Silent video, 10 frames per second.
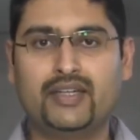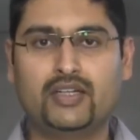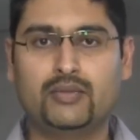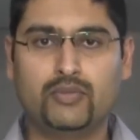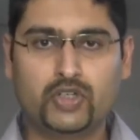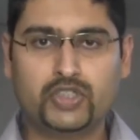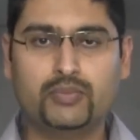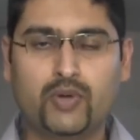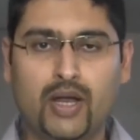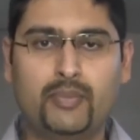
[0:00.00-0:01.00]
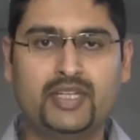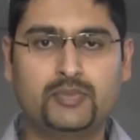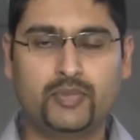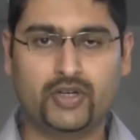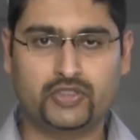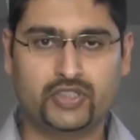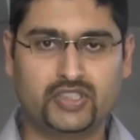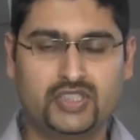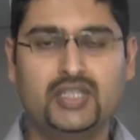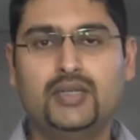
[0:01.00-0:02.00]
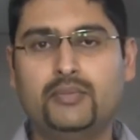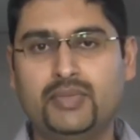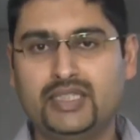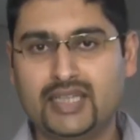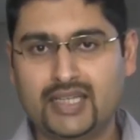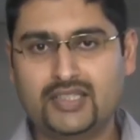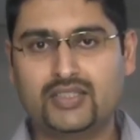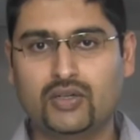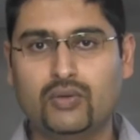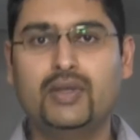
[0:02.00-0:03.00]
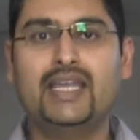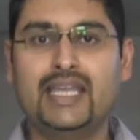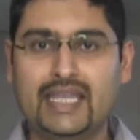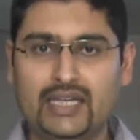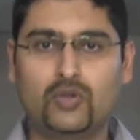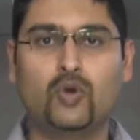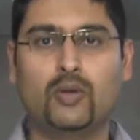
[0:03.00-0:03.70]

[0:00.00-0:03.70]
that commercial properties purchased be done so in a